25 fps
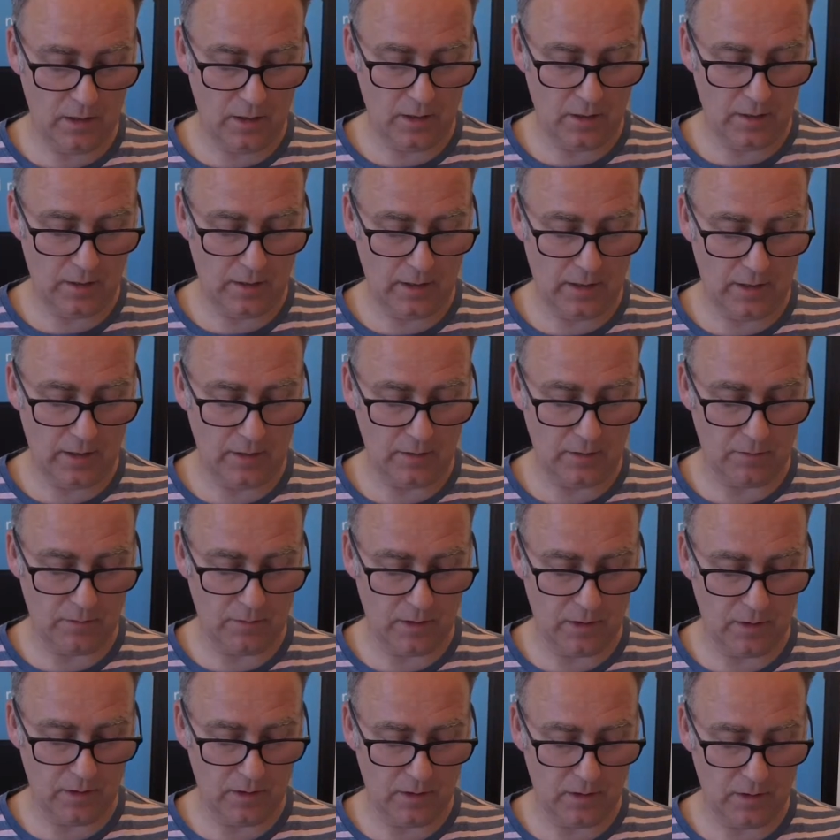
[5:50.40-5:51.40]
Okay, so
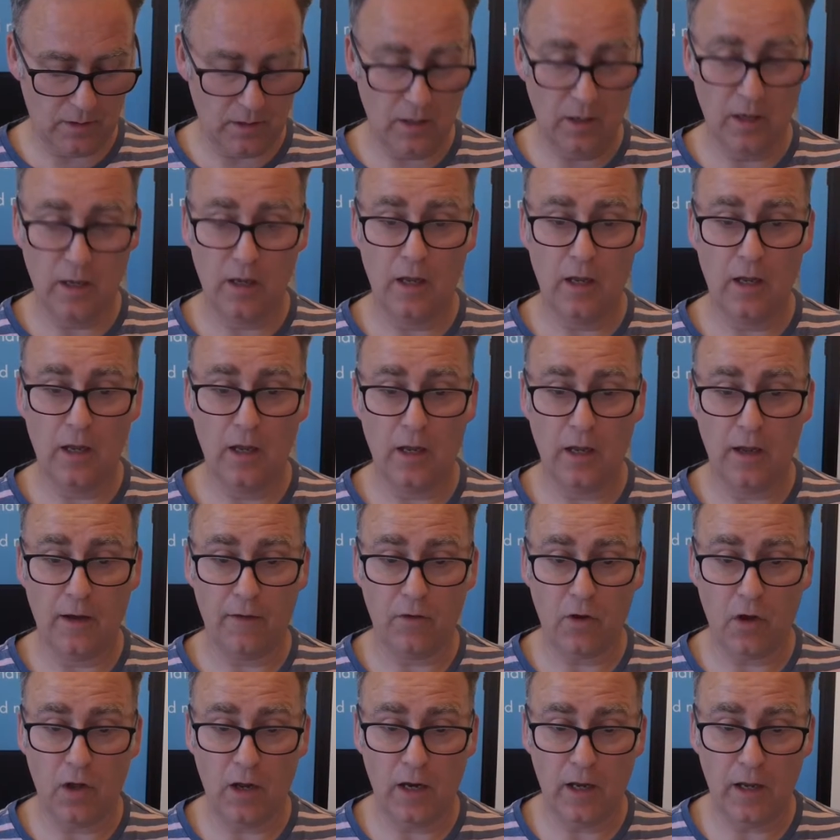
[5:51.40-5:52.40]
I've
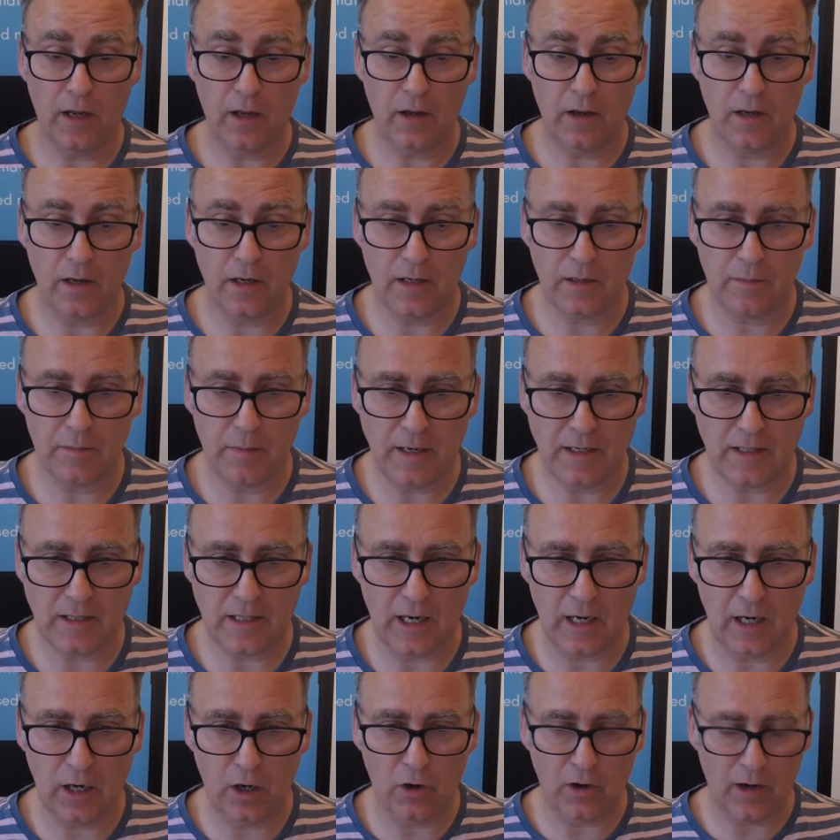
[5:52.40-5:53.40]
got a little, it makes
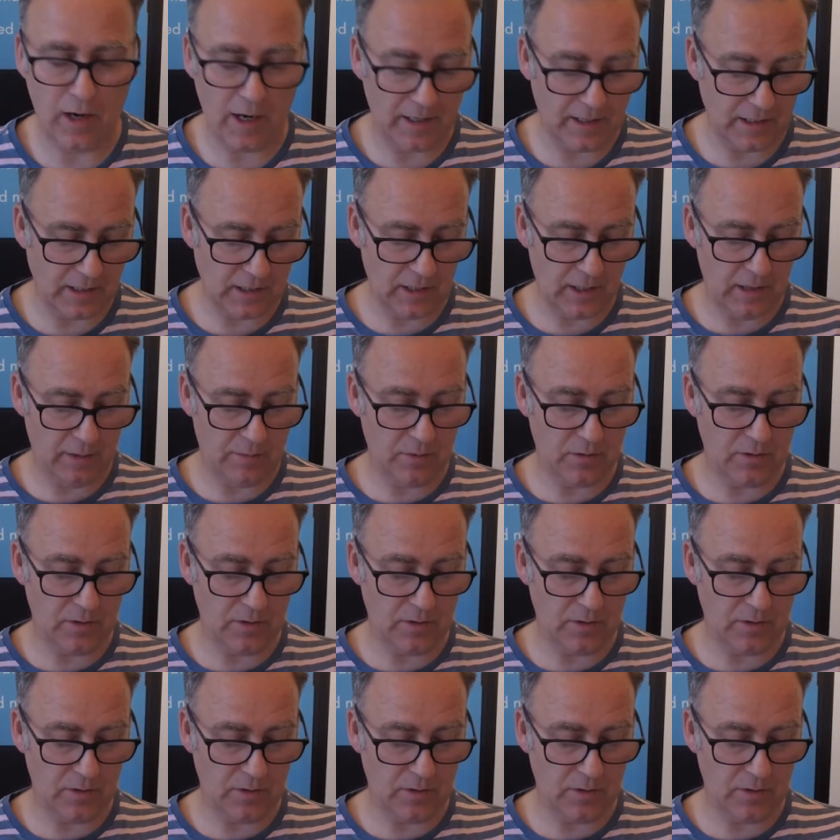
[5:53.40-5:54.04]
it look like it's clickable.